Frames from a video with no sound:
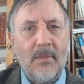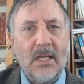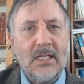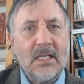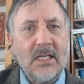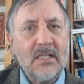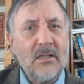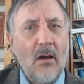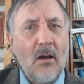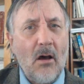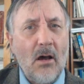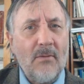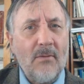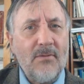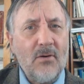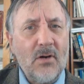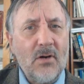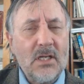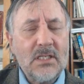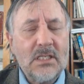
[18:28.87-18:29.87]
it doesn't
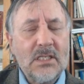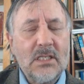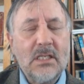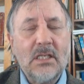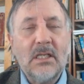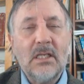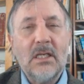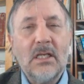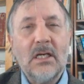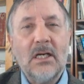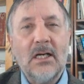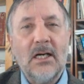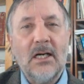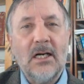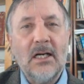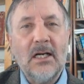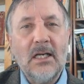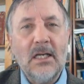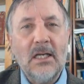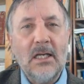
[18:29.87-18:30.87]
offer us the
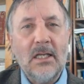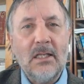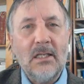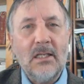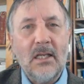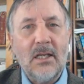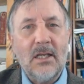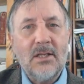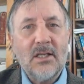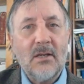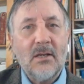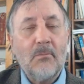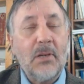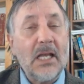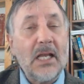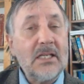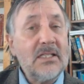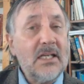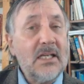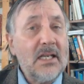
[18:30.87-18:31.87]

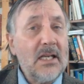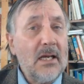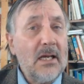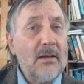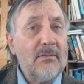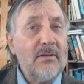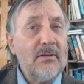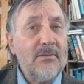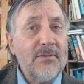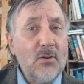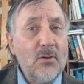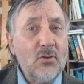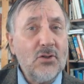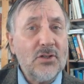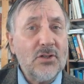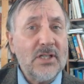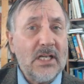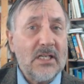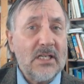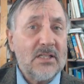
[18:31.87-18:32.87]
complexity of the
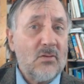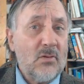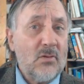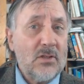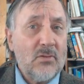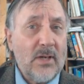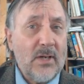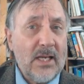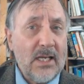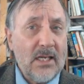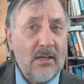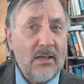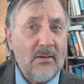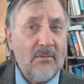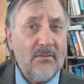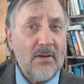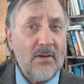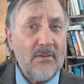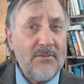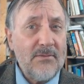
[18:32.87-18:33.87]
future tense, in which we
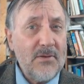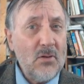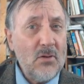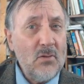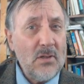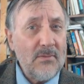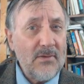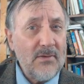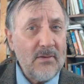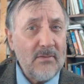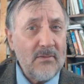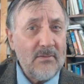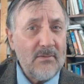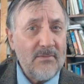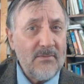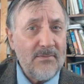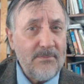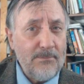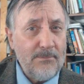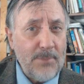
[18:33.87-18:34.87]
have a few different
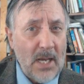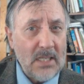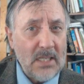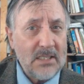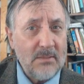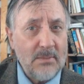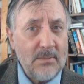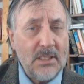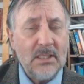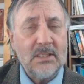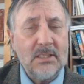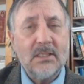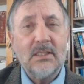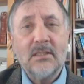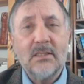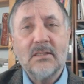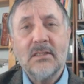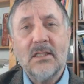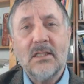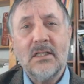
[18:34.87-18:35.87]

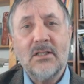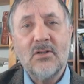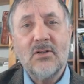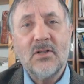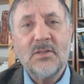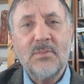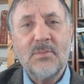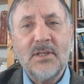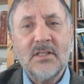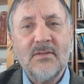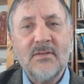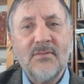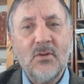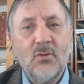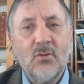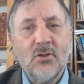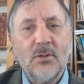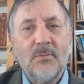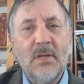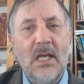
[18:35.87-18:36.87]
possibilities to express the
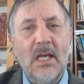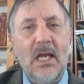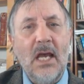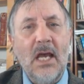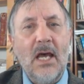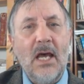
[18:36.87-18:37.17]
future.